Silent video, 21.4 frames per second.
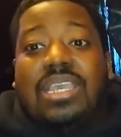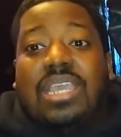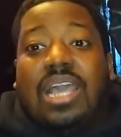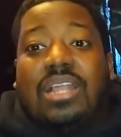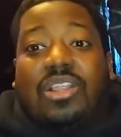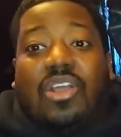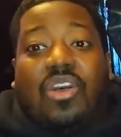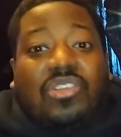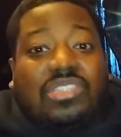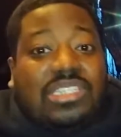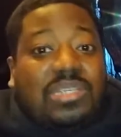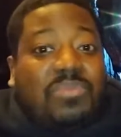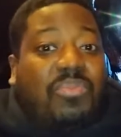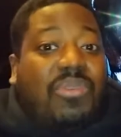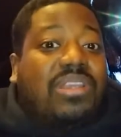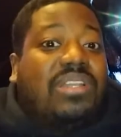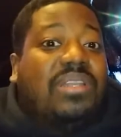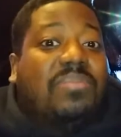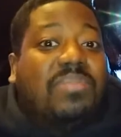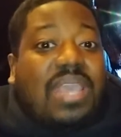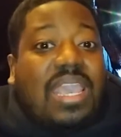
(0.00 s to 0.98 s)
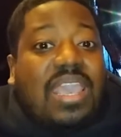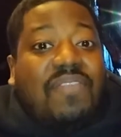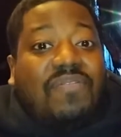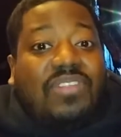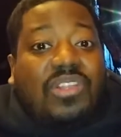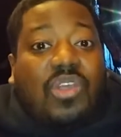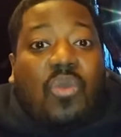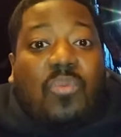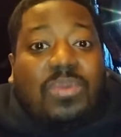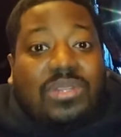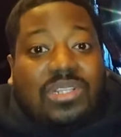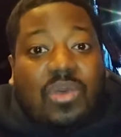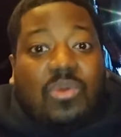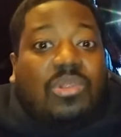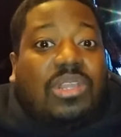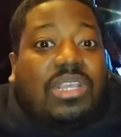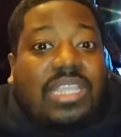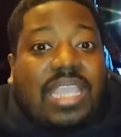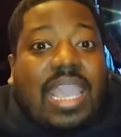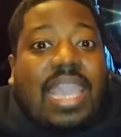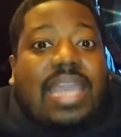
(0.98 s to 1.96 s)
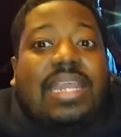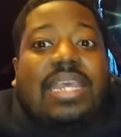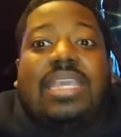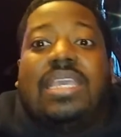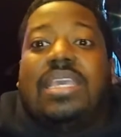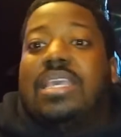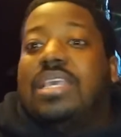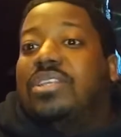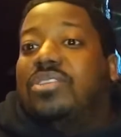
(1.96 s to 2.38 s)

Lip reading: long as he bring them the envelope, but don't look at it.